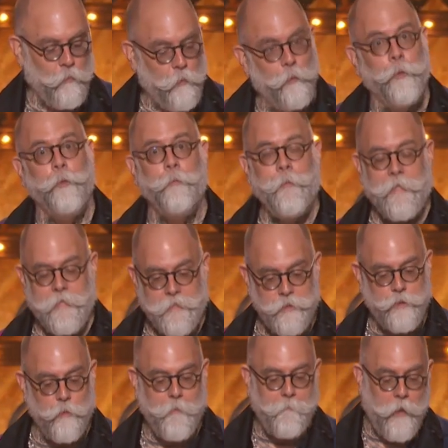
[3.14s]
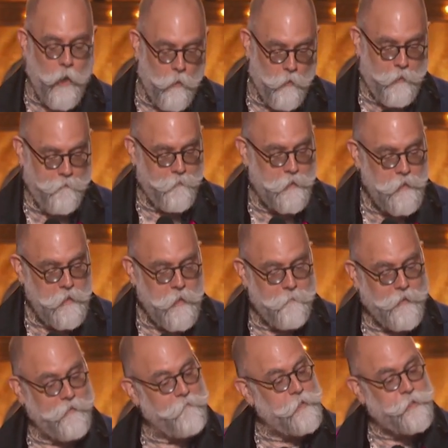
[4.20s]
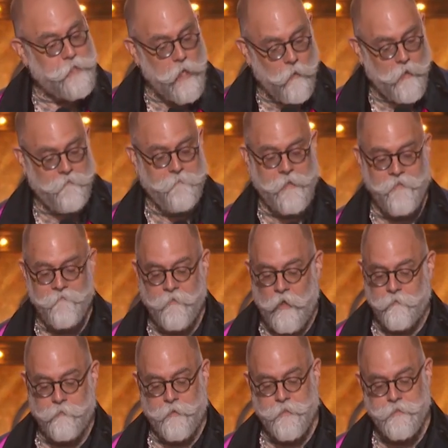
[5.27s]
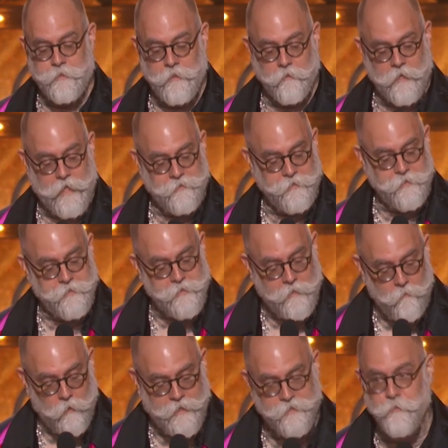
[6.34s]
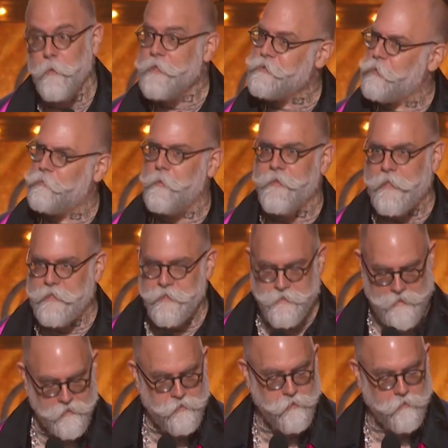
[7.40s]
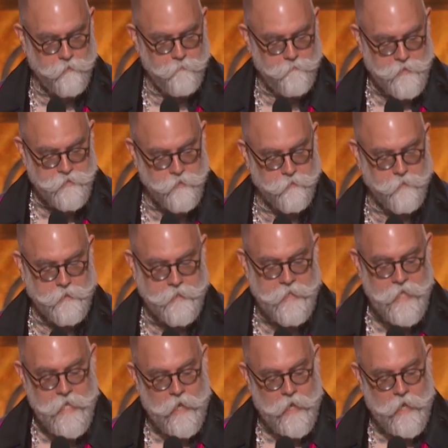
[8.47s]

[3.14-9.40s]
a room into a poem, but every show I've been involved with this year has in some ways wrestled with that essential mystery.